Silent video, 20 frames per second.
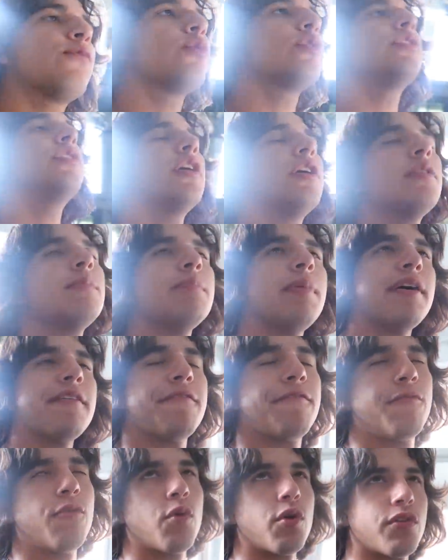we're done by
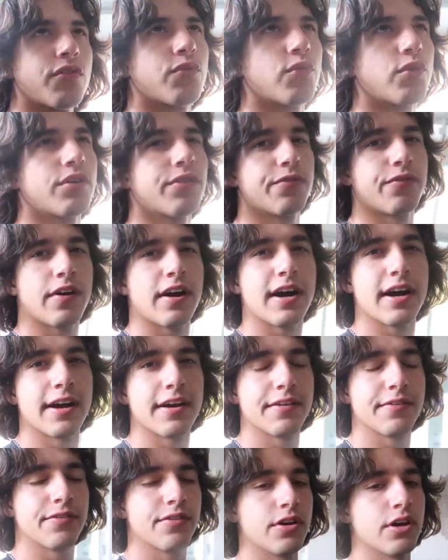
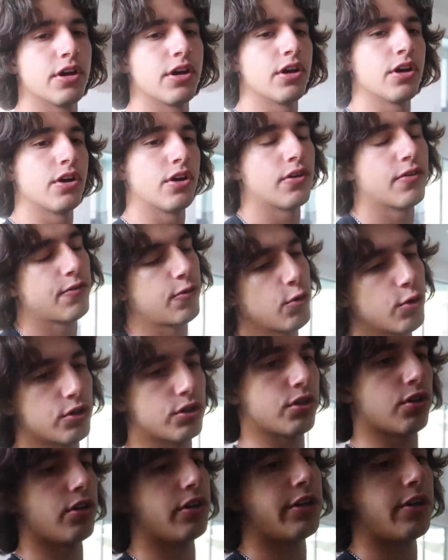4:45,
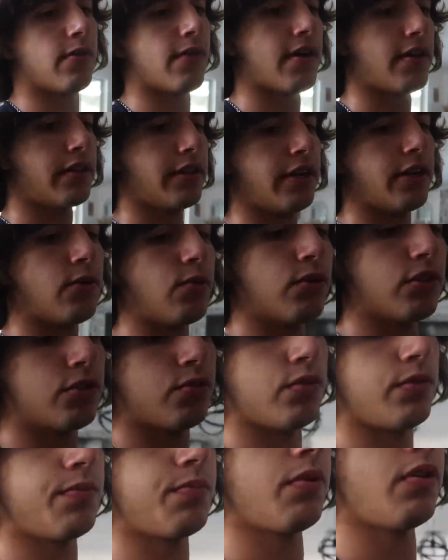4:30 around there,
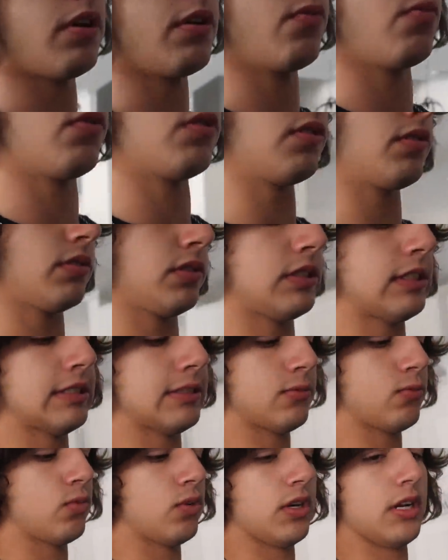which we probably weren't,
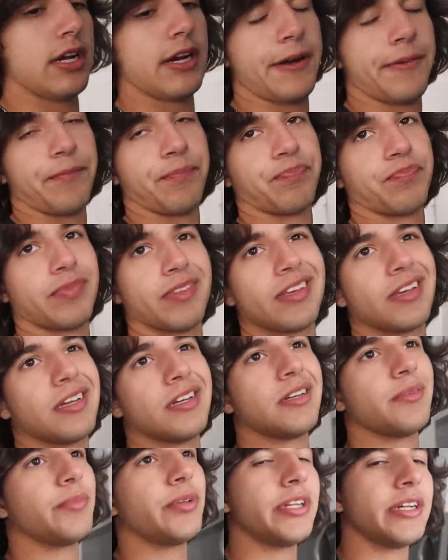we're not
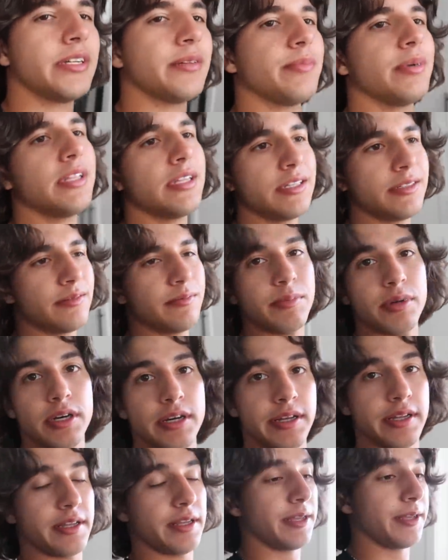gonna be done by then,
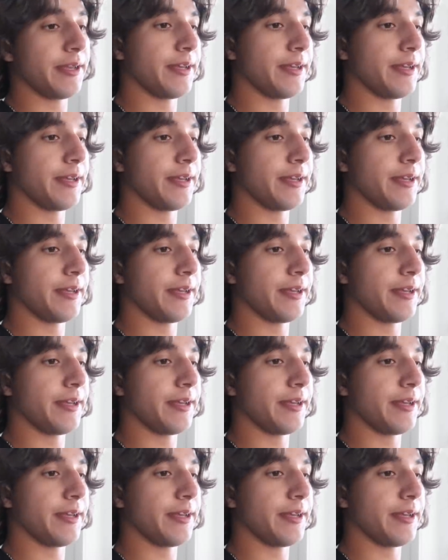but